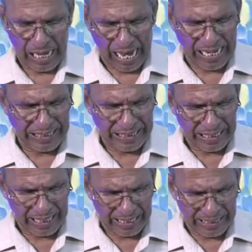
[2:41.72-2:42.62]
And
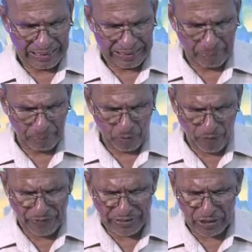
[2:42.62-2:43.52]
the
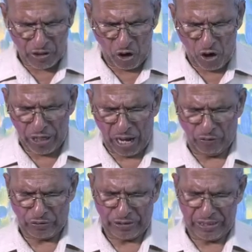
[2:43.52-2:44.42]
prophet called
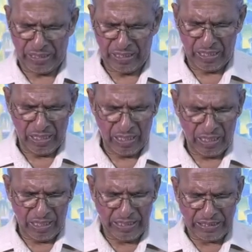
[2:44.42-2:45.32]
out,
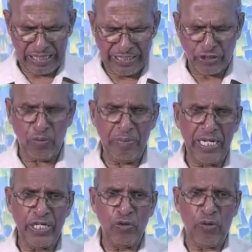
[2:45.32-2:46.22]
listen to
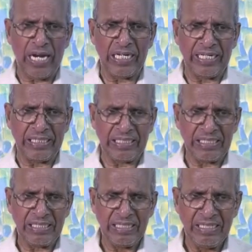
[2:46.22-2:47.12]
me, you
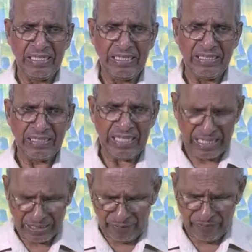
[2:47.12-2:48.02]
islands.
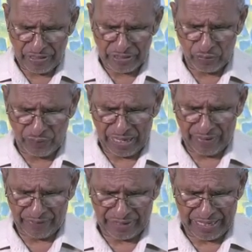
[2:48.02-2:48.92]
That's the verse we
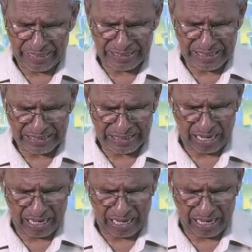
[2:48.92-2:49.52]
have read just